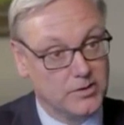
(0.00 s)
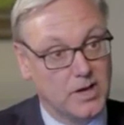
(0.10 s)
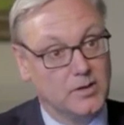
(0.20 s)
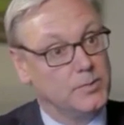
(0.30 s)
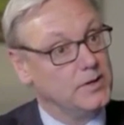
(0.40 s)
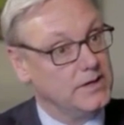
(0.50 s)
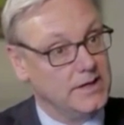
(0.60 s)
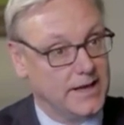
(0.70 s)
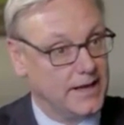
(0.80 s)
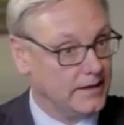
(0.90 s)
Motor
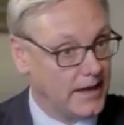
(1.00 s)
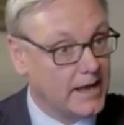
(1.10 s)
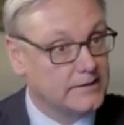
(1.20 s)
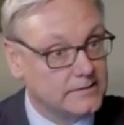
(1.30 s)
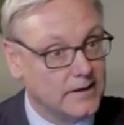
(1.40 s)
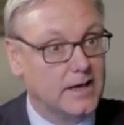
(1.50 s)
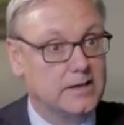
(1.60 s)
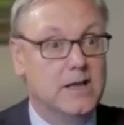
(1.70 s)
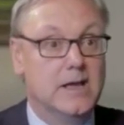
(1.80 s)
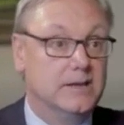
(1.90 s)
Company and
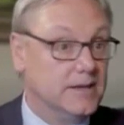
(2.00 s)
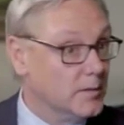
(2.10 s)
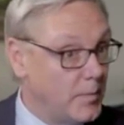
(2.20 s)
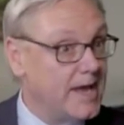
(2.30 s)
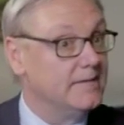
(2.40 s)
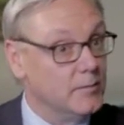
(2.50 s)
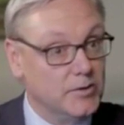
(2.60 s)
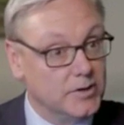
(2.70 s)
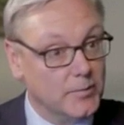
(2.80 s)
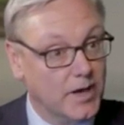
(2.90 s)
Exxon. You had to pave 1
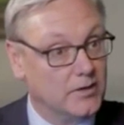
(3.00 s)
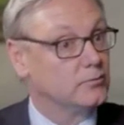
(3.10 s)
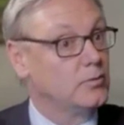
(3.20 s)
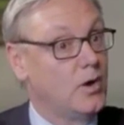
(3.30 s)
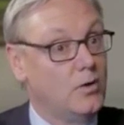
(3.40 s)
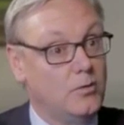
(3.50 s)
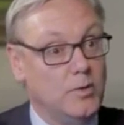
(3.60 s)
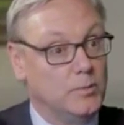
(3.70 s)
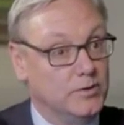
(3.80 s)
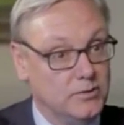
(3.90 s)
million miles of road.
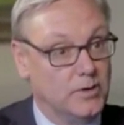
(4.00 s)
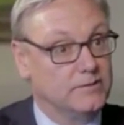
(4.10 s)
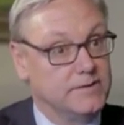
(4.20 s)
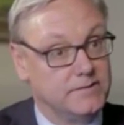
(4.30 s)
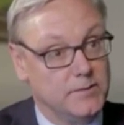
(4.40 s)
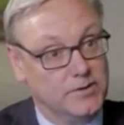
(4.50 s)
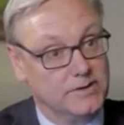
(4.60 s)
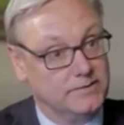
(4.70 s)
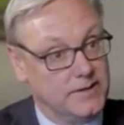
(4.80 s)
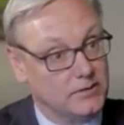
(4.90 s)
We put 250
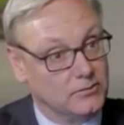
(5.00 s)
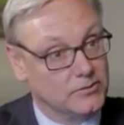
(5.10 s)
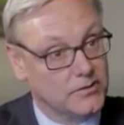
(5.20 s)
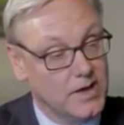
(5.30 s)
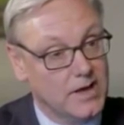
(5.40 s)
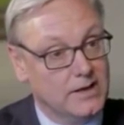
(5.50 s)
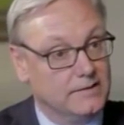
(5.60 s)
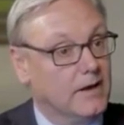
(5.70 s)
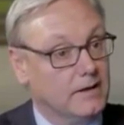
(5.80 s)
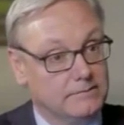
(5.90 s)
million vehicles
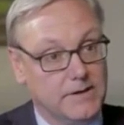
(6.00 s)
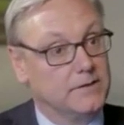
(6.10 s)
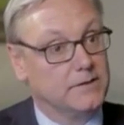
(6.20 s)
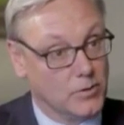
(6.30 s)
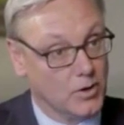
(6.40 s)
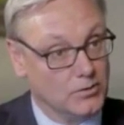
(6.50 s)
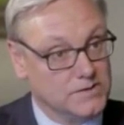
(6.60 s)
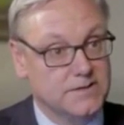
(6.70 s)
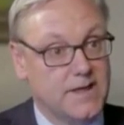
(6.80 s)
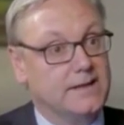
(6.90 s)
on the
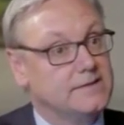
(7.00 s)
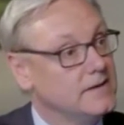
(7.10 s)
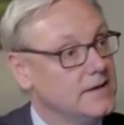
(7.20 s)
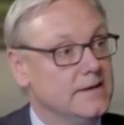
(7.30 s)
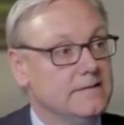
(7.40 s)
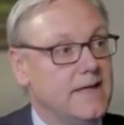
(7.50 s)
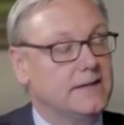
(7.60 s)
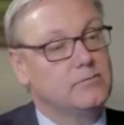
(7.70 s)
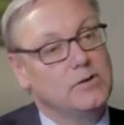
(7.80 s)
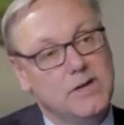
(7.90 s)
roads. That's
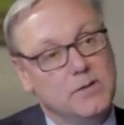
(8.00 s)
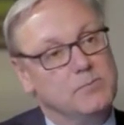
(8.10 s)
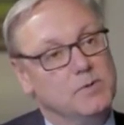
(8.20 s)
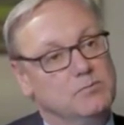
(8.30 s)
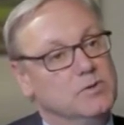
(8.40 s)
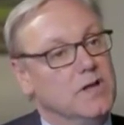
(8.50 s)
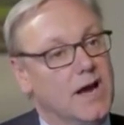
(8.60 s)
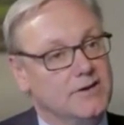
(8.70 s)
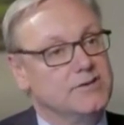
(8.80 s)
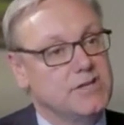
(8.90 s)
really a
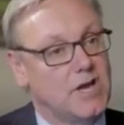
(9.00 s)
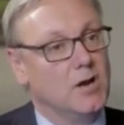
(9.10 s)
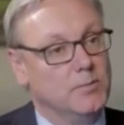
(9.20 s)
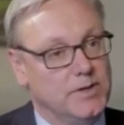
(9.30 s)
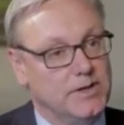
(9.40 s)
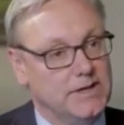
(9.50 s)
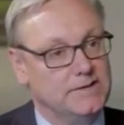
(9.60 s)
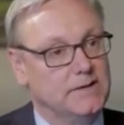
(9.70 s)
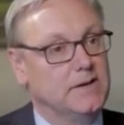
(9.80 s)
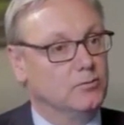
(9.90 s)
large
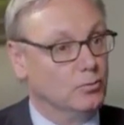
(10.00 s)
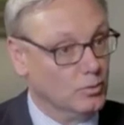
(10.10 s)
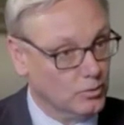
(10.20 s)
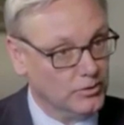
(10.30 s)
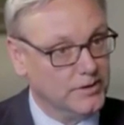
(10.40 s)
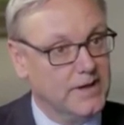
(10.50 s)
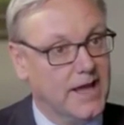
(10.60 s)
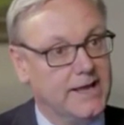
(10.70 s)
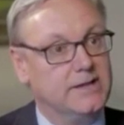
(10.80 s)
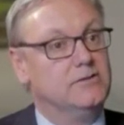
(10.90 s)
companies rule the
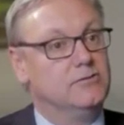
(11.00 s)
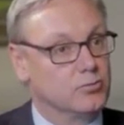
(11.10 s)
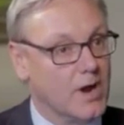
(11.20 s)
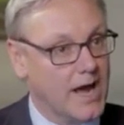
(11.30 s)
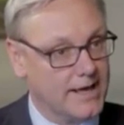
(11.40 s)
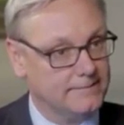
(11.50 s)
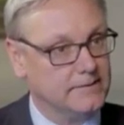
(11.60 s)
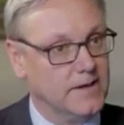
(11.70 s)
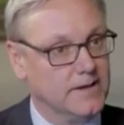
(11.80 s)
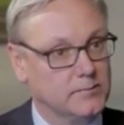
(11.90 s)
day, drive
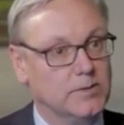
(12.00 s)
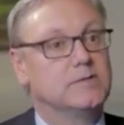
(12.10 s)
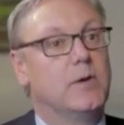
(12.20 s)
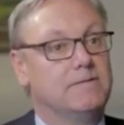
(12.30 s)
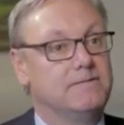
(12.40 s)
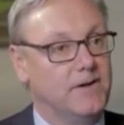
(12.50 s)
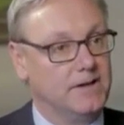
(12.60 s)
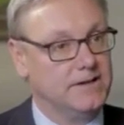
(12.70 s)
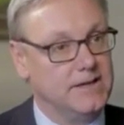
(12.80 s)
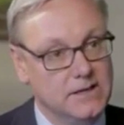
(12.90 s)
investment. It's about
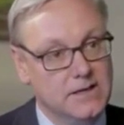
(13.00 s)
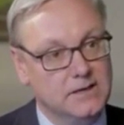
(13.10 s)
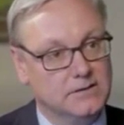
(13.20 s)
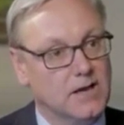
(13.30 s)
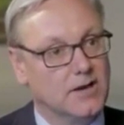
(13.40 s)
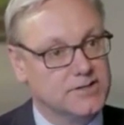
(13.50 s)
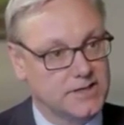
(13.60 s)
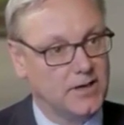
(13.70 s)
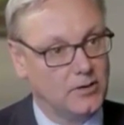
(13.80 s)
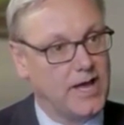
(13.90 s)
funding
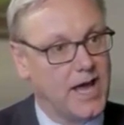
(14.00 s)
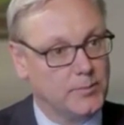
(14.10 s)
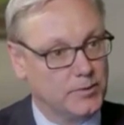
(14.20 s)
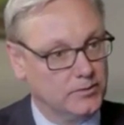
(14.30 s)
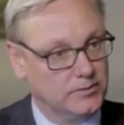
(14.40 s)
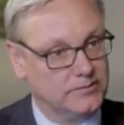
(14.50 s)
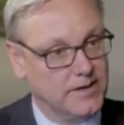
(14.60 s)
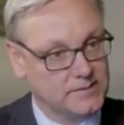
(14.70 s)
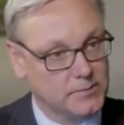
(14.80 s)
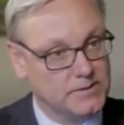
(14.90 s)
large-scale capital
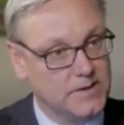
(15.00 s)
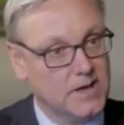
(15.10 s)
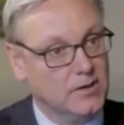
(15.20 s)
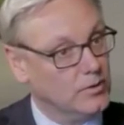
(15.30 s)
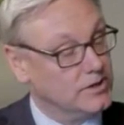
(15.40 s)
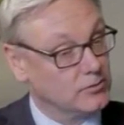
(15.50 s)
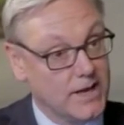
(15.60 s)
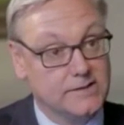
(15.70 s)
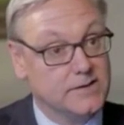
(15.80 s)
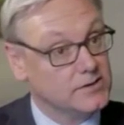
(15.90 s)
investments. We
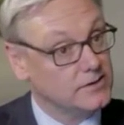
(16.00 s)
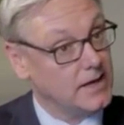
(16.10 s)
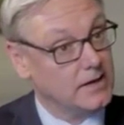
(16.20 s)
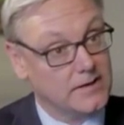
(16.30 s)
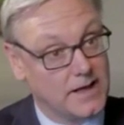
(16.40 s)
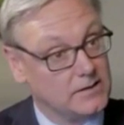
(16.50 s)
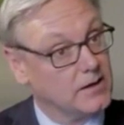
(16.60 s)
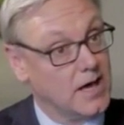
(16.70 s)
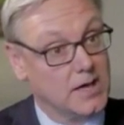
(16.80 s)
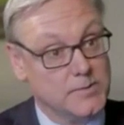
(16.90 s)
transitioned, that
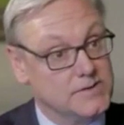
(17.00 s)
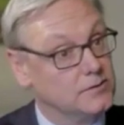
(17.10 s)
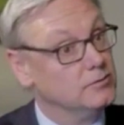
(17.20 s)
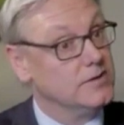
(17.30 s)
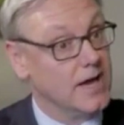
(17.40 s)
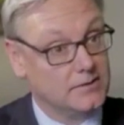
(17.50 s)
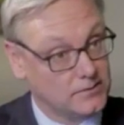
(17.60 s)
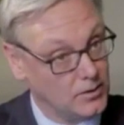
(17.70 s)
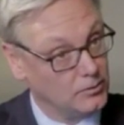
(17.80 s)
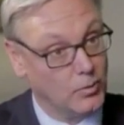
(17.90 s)
economy
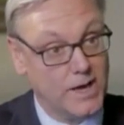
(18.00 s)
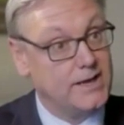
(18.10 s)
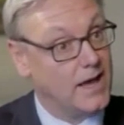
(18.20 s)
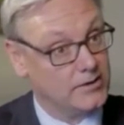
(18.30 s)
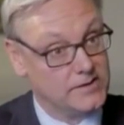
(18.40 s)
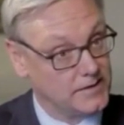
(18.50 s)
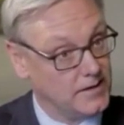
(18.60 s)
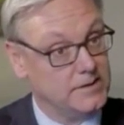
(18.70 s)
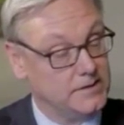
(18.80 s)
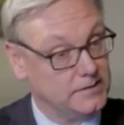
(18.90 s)
slowed way down in the
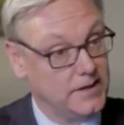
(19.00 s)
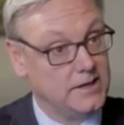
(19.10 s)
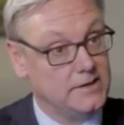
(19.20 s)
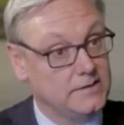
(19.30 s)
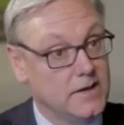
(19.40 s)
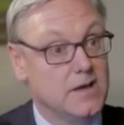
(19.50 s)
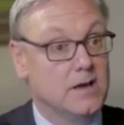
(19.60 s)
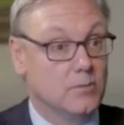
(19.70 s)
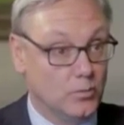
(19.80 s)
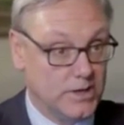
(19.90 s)
70s and 80s.
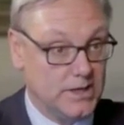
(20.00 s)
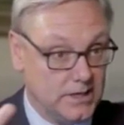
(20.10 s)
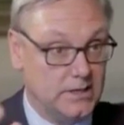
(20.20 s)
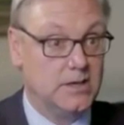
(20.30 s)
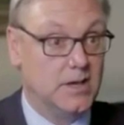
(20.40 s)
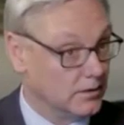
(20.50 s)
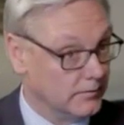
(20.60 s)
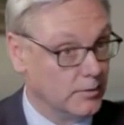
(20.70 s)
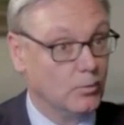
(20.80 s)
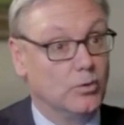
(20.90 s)
We
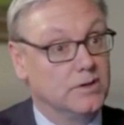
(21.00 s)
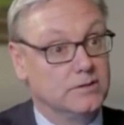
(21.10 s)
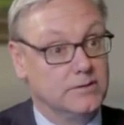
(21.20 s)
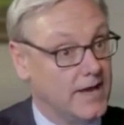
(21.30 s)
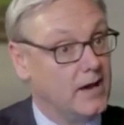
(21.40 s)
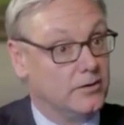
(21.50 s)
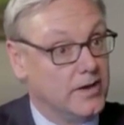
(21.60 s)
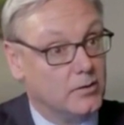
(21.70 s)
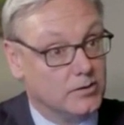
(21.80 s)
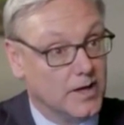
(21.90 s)
live in a world of $1
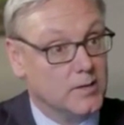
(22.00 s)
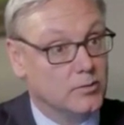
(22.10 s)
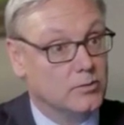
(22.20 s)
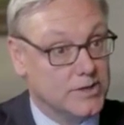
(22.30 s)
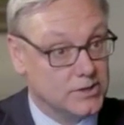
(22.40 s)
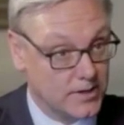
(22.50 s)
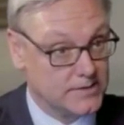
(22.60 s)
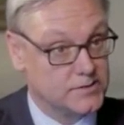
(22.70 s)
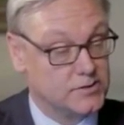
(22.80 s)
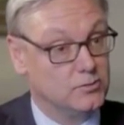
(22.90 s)
an hour labor. We
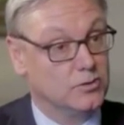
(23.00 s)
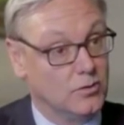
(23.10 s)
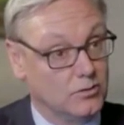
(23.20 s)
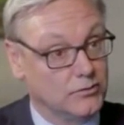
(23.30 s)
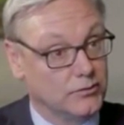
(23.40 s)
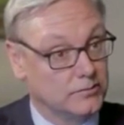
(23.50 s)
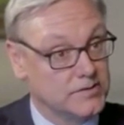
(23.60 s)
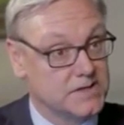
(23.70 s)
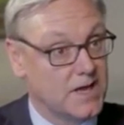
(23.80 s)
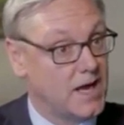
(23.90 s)
transitioned to a local
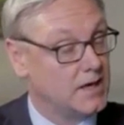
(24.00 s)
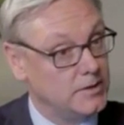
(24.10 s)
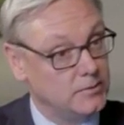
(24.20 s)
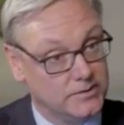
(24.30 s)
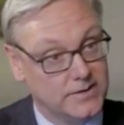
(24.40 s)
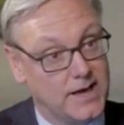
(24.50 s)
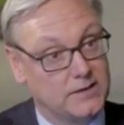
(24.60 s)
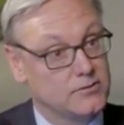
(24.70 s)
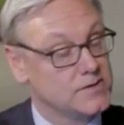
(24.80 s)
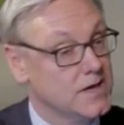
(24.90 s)
service economy with
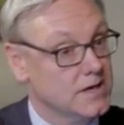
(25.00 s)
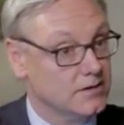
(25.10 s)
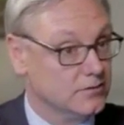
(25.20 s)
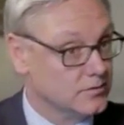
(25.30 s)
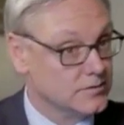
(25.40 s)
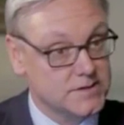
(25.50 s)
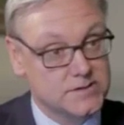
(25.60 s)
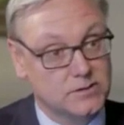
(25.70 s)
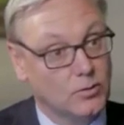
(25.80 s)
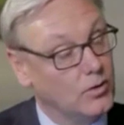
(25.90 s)
doctors,
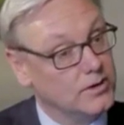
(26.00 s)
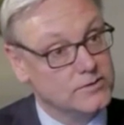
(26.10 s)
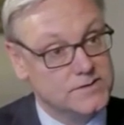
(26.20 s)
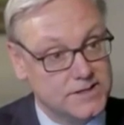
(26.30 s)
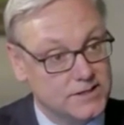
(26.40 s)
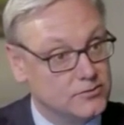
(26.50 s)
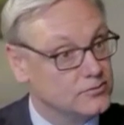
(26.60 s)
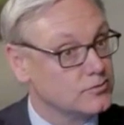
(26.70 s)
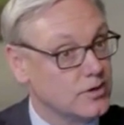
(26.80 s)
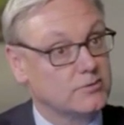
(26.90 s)
nurses, lawyers,
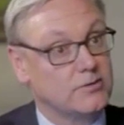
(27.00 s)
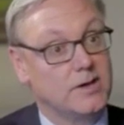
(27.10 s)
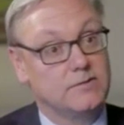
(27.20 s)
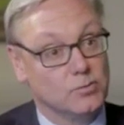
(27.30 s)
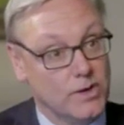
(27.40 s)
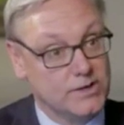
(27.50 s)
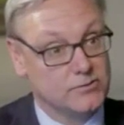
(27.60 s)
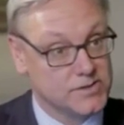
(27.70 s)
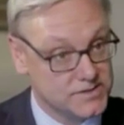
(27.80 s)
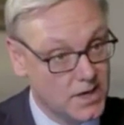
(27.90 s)
teachers, truck drivers,
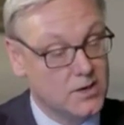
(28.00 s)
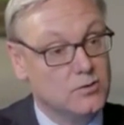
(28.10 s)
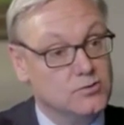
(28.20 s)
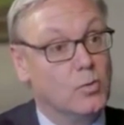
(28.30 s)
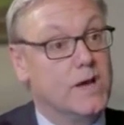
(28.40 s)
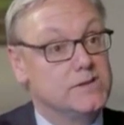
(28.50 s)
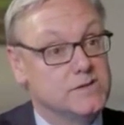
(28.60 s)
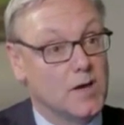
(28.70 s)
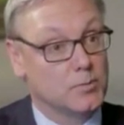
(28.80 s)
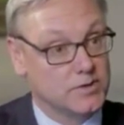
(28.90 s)
waitresses, whose
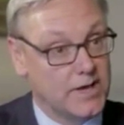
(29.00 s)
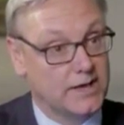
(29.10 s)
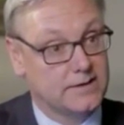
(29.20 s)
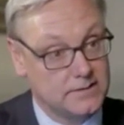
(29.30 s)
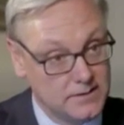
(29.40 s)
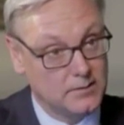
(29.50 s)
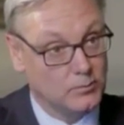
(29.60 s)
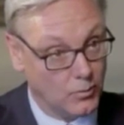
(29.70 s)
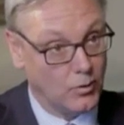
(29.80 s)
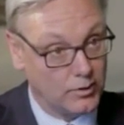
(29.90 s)
wages are protected
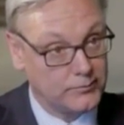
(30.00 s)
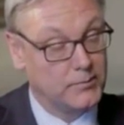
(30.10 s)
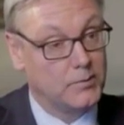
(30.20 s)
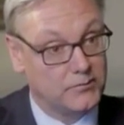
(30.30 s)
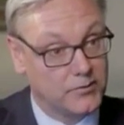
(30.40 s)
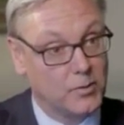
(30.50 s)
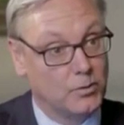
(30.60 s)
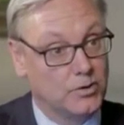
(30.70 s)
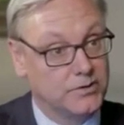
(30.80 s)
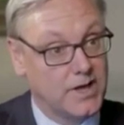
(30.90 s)
more from the
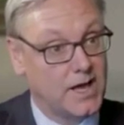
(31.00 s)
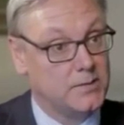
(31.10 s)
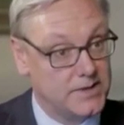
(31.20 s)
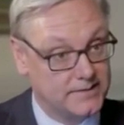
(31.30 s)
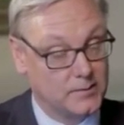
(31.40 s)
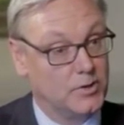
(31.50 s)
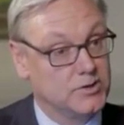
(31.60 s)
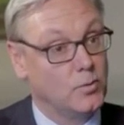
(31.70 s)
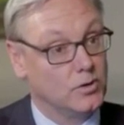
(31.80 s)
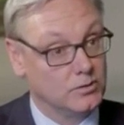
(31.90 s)
world economy. That's a
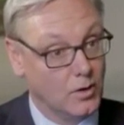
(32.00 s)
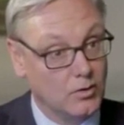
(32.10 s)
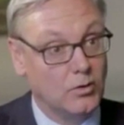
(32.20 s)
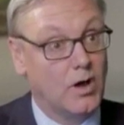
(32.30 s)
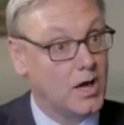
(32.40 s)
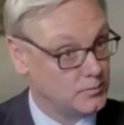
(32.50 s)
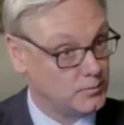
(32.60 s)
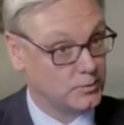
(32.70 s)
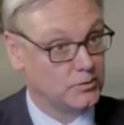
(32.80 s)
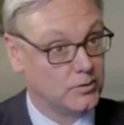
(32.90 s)
much more local,
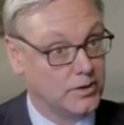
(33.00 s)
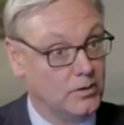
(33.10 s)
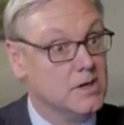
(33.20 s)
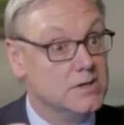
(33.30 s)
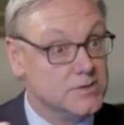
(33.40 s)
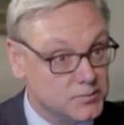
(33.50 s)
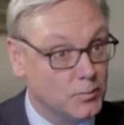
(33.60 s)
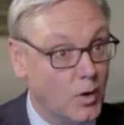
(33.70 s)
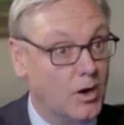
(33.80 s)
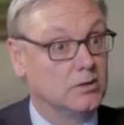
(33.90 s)
entrepreneurial,
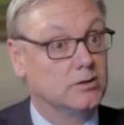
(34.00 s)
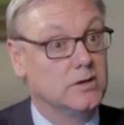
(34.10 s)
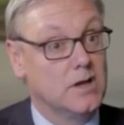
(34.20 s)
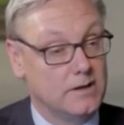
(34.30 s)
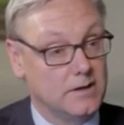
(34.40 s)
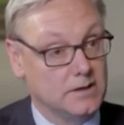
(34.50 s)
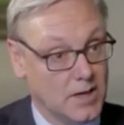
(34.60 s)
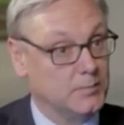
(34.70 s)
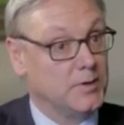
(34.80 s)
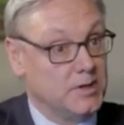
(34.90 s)
smaller
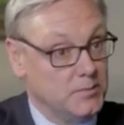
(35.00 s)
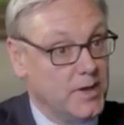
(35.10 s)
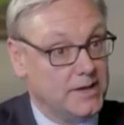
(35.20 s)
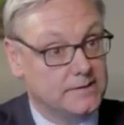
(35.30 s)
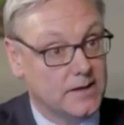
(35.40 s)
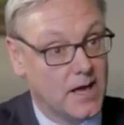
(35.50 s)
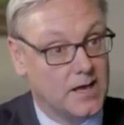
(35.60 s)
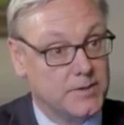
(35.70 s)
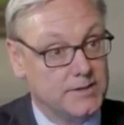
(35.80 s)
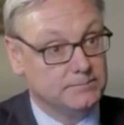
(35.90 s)
company-based
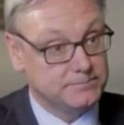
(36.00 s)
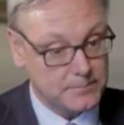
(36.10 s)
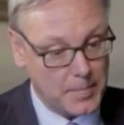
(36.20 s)
economy.